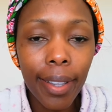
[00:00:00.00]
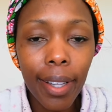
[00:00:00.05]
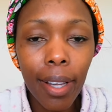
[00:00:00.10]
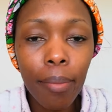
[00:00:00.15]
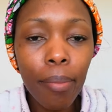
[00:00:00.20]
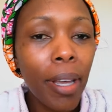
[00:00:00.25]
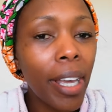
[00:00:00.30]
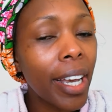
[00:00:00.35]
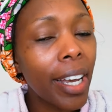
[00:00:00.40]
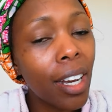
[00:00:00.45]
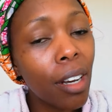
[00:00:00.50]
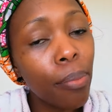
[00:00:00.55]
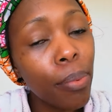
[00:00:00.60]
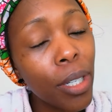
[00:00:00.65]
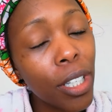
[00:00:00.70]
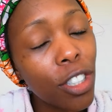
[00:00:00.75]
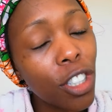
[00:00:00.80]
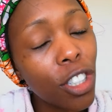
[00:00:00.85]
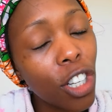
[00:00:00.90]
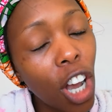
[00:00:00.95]
The
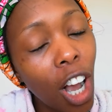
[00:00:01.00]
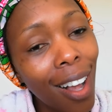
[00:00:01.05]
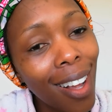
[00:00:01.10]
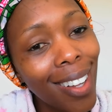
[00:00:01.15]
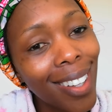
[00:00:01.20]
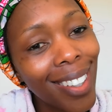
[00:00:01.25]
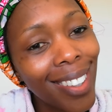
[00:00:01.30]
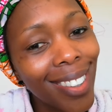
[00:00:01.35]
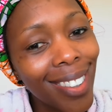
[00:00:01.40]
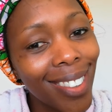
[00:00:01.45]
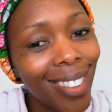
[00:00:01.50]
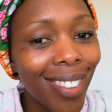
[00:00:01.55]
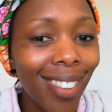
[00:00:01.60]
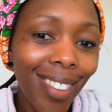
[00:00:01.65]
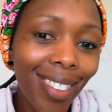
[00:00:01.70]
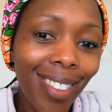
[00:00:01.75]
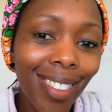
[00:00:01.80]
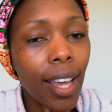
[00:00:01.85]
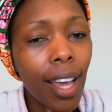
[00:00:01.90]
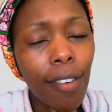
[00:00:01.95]
makeup is
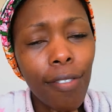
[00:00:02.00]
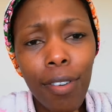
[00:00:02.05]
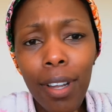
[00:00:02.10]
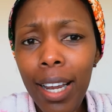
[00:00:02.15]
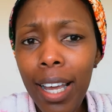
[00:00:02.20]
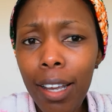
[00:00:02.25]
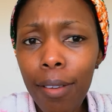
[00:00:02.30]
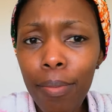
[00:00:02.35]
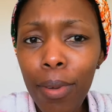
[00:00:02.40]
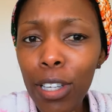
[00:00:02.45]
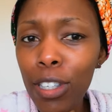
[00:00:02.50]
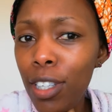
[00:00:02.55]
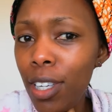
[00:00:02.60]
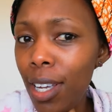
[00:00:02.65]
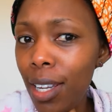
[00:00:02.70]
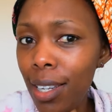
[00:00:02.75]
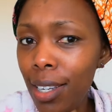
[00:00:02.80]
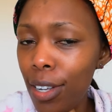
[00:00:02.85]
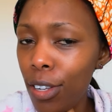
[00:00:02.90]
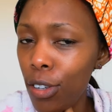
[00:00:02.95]
gone. I feel like my
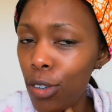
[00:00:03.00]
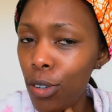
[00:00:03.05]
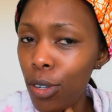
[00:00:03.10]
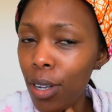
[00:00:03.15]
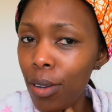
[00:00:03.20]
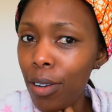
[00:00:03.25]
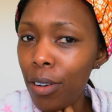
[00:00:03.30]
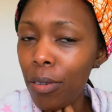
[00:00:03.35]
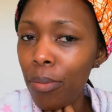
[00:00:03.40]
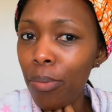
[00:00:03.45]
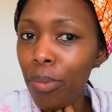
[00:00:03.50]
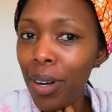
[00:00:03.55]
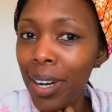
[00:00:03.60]
skin does look a little